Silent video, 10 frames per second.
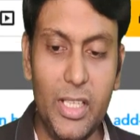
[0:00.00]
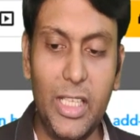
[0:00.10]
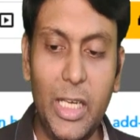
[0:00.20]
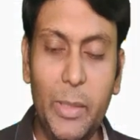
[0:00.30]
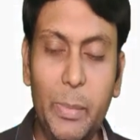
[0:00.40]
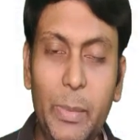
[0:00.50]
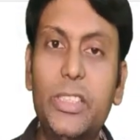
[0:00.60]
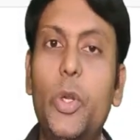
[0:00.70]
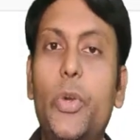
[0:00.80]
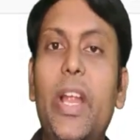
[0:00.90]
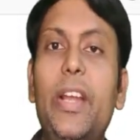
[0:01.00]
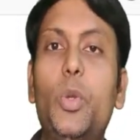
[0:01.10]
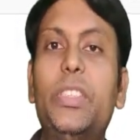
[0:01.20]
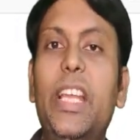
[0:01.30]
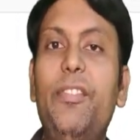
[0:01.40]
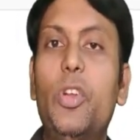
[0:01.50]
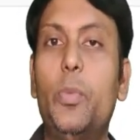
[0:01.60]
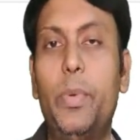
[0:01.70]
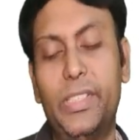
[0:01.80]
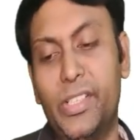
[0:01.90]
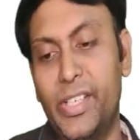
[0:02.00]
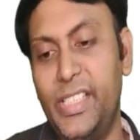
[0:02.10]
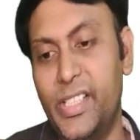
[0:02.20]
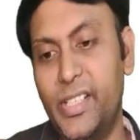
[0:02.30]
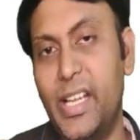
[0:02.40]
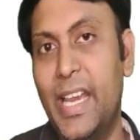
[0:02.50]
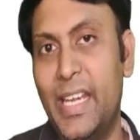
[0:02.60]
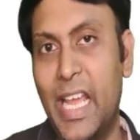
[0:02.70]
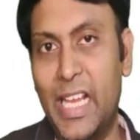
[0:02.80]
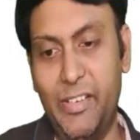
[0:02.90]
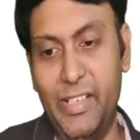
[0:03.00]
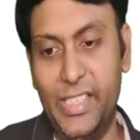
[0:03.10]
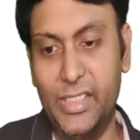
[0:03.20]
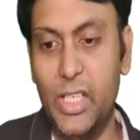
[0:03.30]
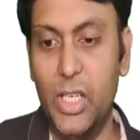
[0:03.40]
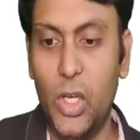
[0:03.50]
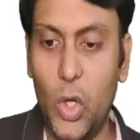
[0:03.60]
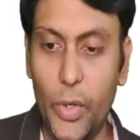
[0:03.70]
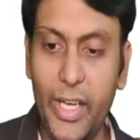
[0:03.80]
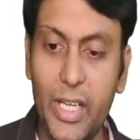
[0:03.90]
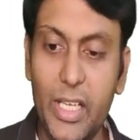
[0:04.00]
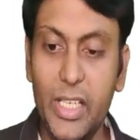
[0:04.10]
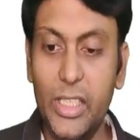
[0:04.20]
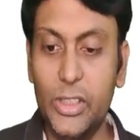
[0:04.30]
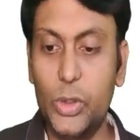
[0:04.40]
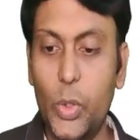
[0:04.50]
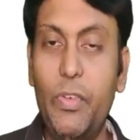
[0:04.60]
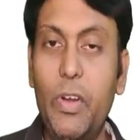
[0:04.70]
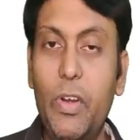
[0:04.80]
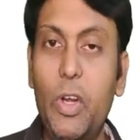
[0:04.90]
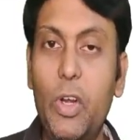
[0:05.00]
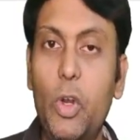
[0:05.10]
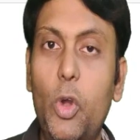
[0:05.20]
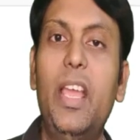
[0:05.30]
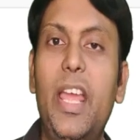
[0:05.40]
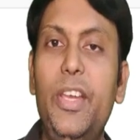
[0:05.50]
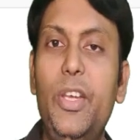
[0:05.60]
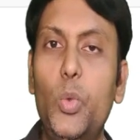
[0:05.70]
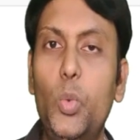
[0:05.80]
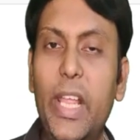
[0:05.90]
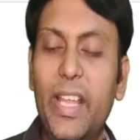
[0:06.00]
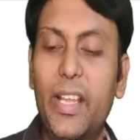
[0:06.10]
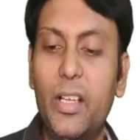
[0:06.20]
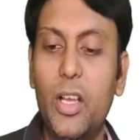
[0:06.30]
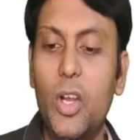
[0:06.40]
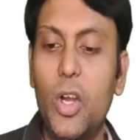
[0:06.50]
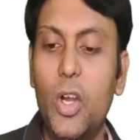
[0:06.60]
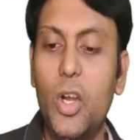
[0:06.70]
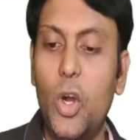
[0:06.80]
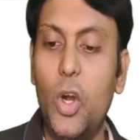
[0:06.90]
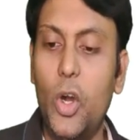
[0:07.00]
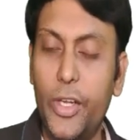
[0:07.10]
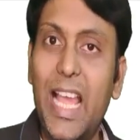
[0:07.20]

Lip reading: that means you're trying to save your presentation and activities. Alright, so it will open a new link or new tab